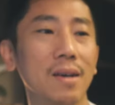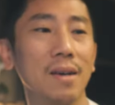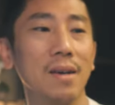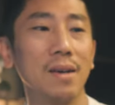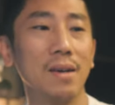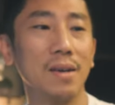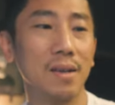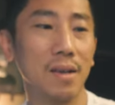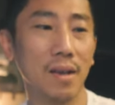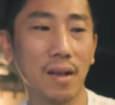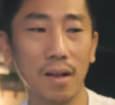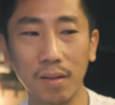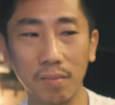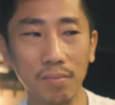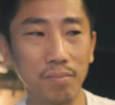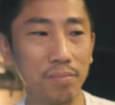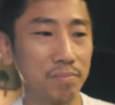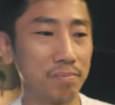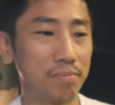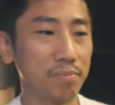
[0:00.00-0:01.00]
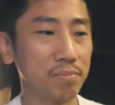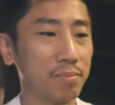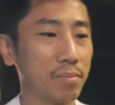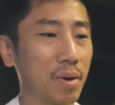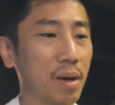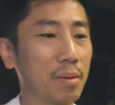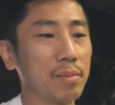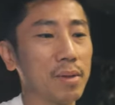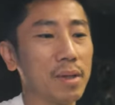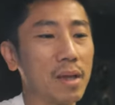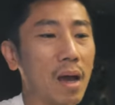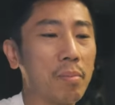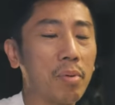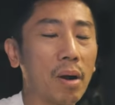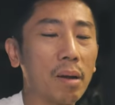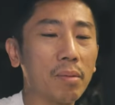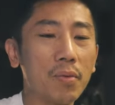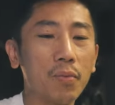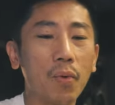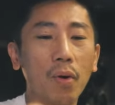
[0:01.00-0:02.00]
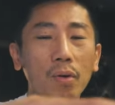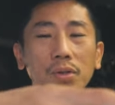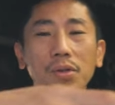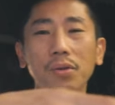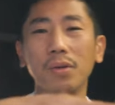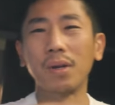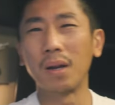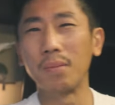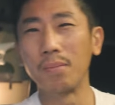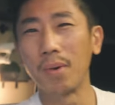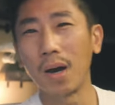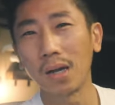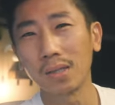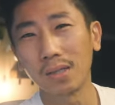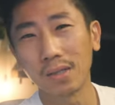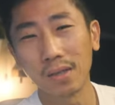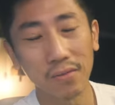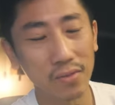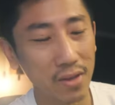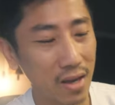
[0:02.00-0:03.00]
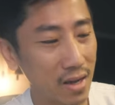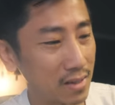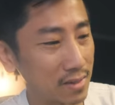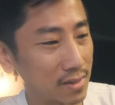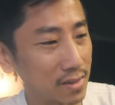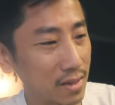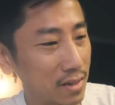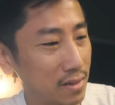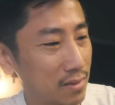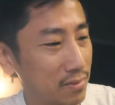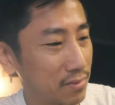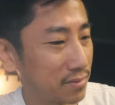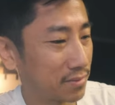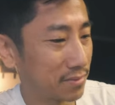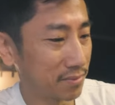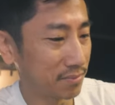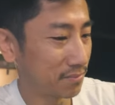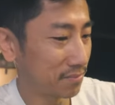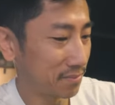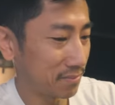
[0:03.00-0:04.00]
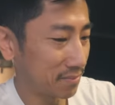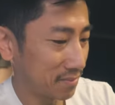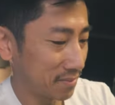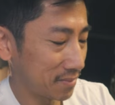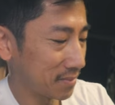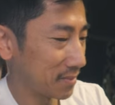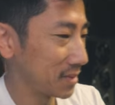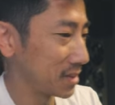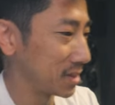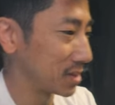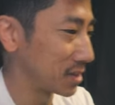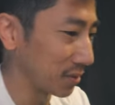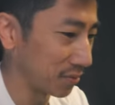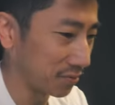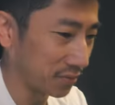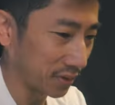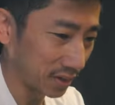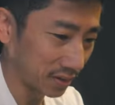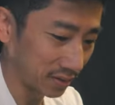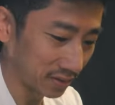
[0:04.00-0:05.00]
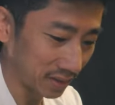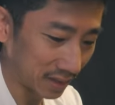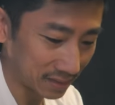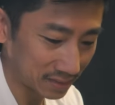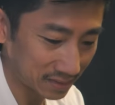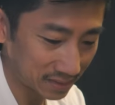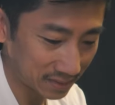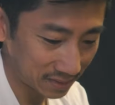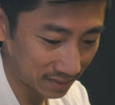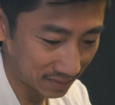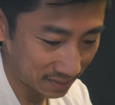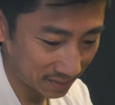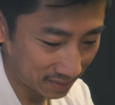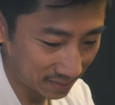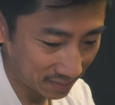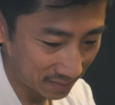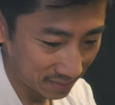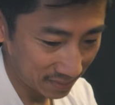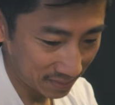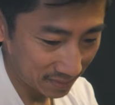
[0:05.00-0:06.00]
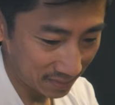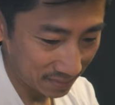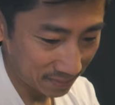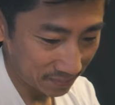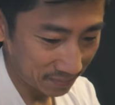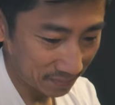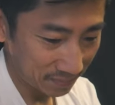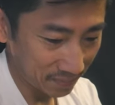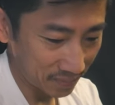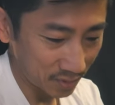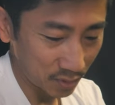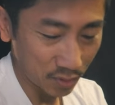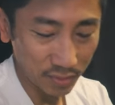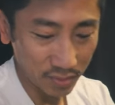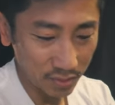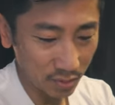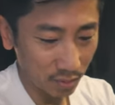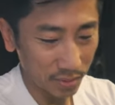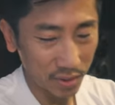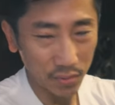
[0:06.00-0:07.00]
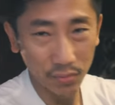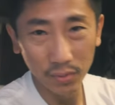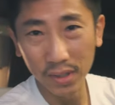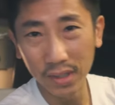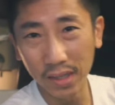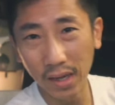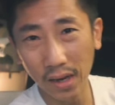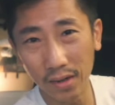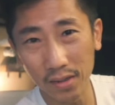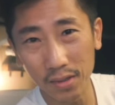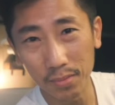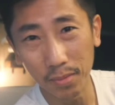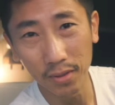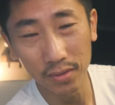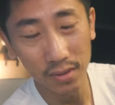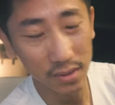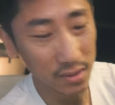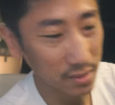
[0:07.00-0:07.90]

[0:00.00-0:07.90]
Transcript: I probably won't do an unboxing of that. It's kind of just a figure that's nobody really cares about